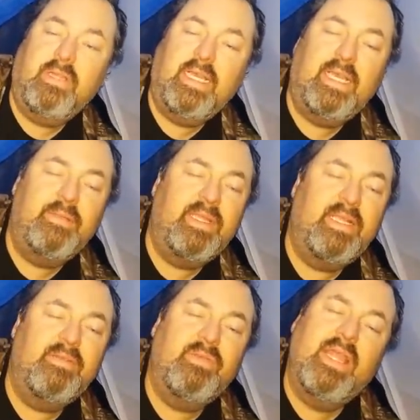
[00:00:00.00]
I
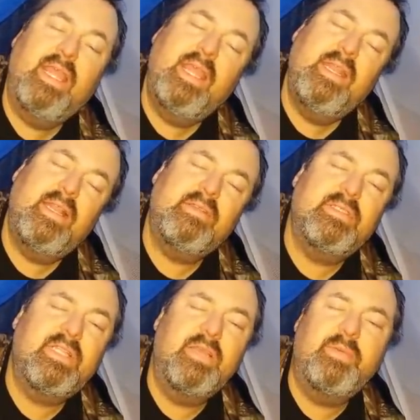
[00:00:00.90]
mean, it rained and I
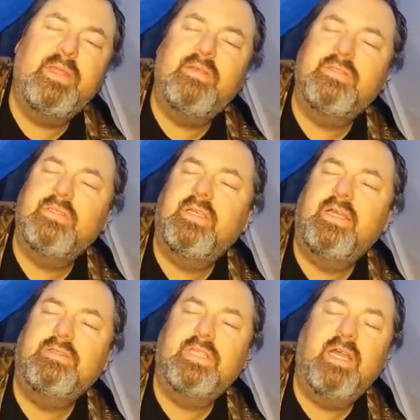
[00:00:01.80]
was sleeping. I was,
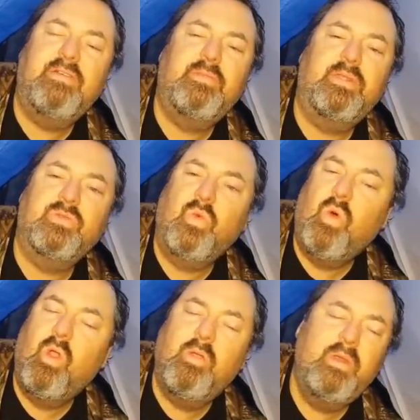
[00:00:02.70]
I was comfortable. I was
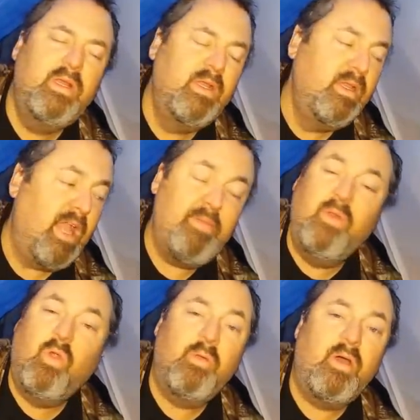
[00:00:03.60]
warm. I've
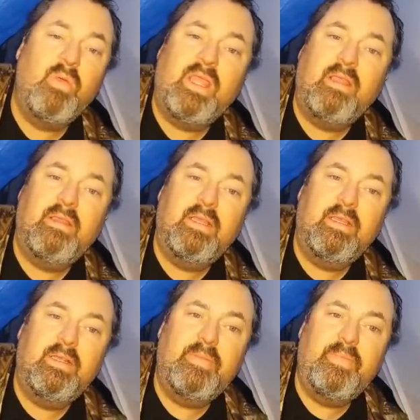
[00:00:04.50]
been warm all week.
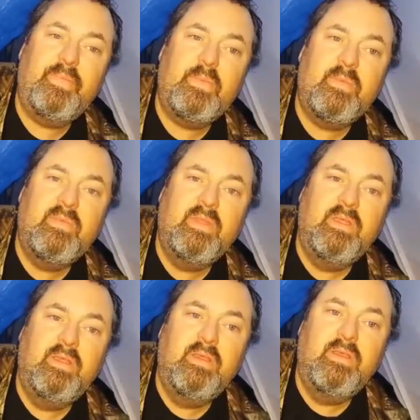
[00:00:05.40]
Um,
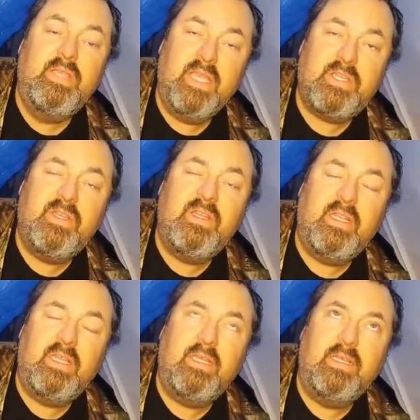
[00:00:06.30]

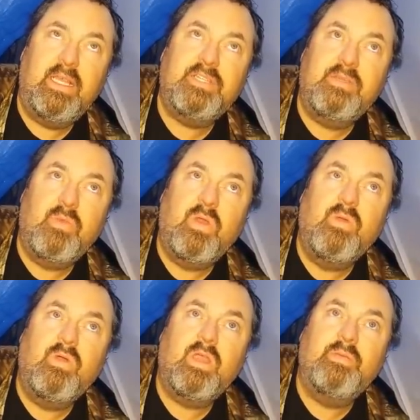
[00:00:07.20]
yesterday, uh, yesterday
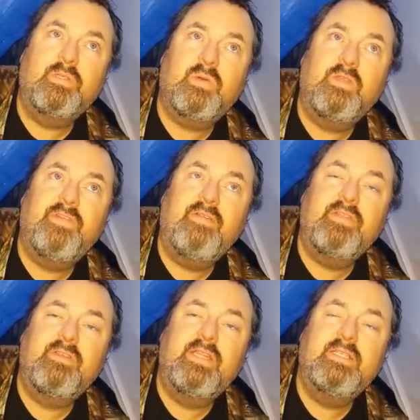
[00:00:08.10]
morning, woke up. It was
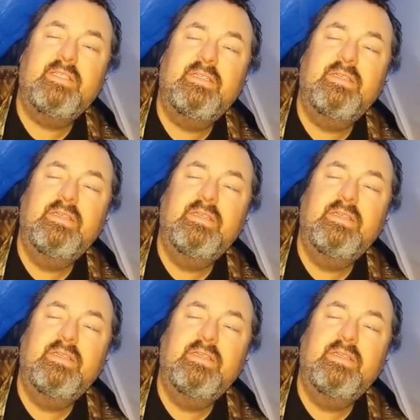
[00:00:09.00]
25 degrees.